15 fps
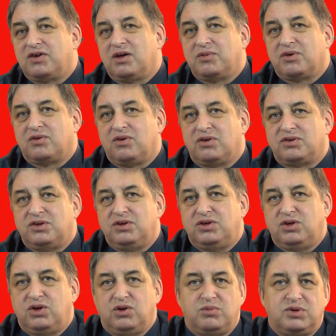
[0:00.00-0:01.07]
come across
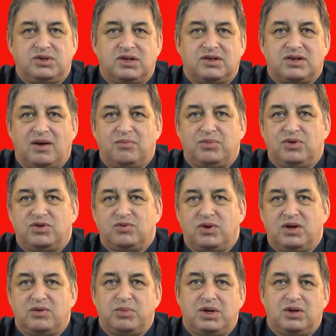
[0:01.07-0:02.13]
numerous examples when
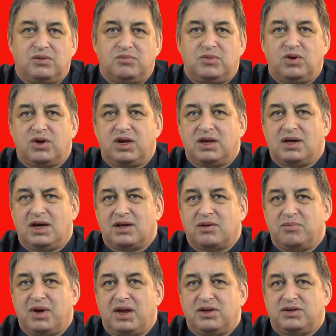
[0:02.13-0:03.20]
I've been looking at our
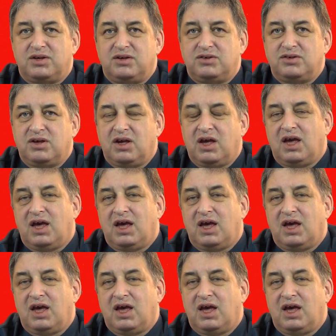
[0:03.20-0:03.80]
competitors,